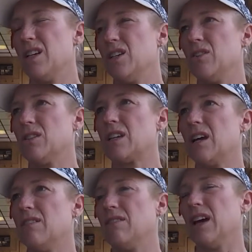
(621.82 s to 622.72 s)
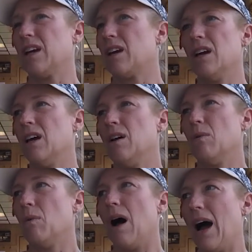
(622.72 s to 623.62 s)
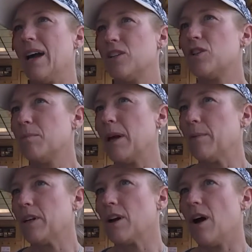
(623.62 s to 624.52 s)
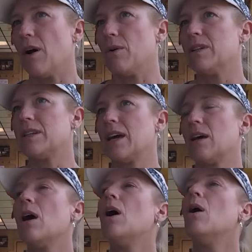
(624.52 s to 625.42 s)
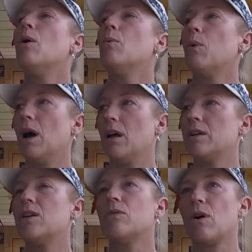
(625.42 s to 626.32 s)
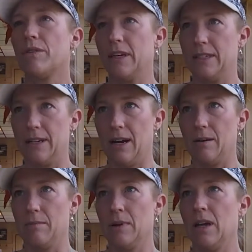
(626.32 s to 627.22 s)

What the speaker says: She was kind of like, I should be able to go. It's like, well, you'll go this time.